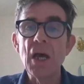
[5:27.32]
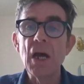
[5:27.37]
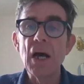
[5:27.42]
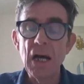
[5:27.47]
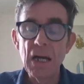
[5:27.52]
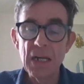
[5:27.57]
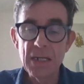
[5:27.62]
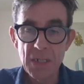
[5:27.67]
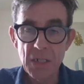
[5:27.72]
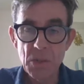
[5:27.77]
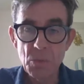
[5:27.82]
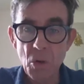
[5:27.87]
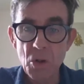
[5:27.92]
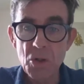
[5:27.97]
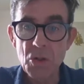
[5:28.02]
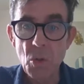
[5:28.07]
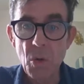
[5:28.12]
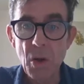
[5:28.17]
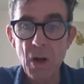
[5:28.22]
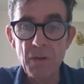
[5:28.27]
I did
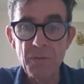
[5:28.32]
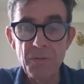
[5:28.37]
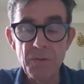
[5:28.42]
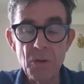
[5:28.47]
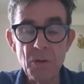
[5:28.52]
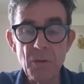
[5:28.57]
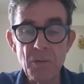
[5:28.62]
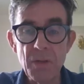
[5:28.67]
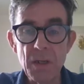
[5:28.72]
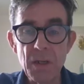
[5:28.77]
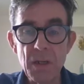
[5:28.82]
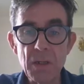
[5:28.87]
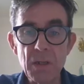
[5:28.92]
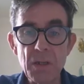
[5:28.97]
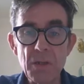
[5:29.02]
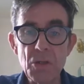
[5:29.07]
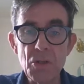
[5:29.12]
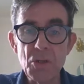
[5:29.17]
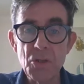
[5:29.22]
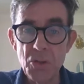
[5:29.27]
watch quite a few of the
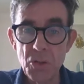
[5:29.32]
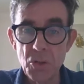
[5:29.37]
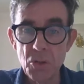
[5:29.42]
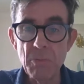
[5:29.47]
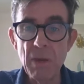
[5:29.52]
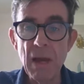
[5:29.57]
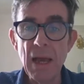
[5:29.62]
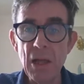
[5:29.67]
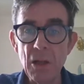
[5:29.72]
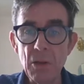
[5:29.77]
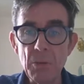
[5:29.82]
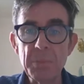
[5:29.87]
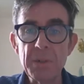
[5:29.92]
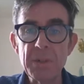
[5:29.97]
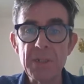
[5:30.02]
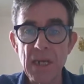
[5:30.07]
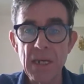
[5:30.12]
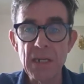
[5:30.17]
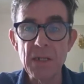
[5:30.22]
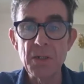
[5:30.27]
Zoom Help
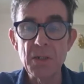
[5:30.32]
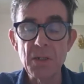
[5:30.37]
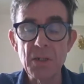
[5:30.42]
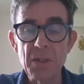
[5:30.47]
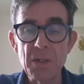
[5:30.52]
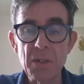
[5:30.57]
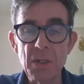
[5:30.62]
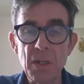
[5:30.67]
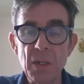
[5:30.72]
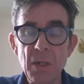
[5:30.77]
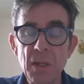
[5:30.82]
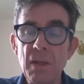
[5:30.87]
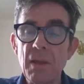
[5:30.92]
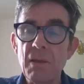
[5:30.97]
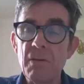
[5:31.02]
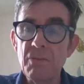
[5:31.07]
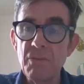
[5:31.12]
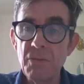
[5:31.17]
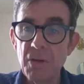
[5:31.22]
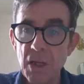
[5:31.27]
Centers
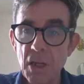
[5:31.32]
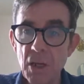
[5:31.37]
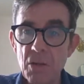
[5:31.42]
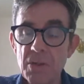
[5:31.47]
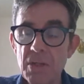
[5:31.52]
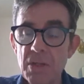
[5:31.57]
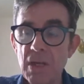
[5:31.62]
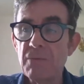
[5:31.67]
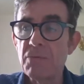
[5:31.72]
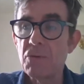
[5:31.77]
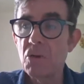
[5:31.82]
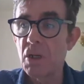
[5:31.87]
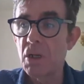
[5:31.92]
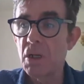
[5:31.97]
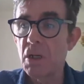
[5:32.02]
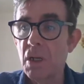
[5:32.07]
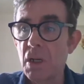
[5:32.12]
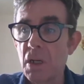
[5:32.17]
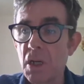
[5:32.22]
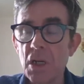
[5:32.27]
videos. They've got
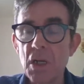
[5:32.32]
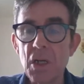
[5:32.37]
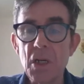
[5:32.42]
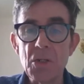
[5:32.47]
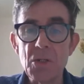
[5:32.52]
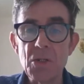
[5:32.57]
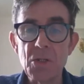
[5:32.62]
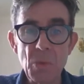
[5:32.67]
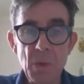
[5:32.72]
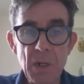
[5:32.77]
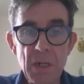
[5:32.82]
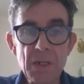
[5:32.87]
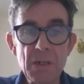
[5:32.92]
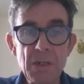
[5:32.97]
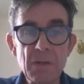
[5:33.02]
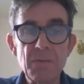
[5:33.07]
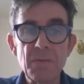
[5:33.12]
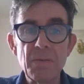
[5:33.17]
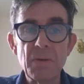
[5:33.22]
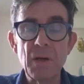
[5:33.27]
a suite
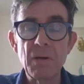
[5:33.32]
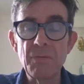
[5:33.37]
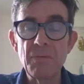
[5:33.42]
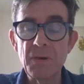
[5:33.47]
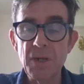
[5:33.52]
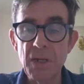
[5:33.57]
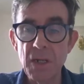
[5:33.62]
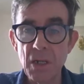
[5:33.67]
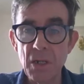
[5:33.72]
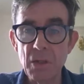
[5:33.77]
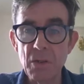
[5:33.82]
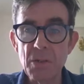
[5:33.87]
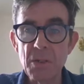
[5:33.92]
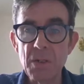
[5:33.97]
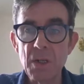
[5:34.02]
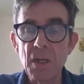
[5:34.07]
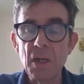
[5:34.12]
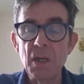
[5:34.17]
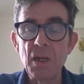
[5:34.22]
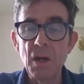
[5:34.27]
of videos
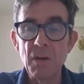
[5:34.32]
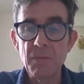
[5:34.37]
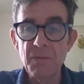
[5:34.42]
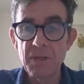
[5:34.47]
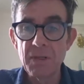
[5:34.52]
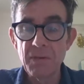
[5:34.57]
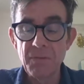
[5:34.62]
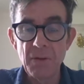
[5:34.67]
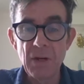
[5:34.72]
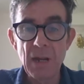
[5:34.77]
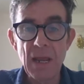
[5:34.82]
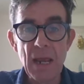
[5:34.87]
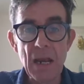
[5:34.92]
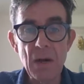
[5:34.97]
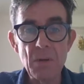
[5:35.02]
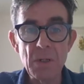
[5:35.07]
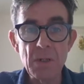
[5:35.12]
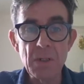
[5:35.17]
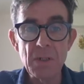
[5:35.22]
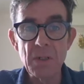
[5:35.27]
of the different
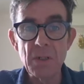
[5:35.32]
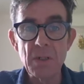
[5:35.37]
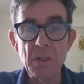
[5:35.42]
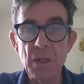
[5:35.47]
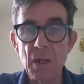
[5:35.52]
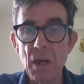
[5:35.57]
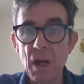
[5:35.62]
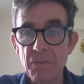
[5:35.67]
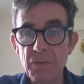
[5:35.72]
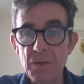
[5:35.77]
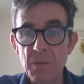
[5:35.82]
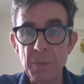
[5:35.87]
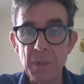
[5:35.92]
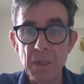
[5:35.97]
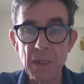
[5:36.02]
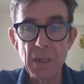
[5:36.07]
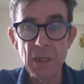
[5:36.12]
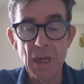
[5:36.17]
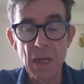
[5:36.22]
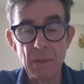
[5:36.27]
areas covered by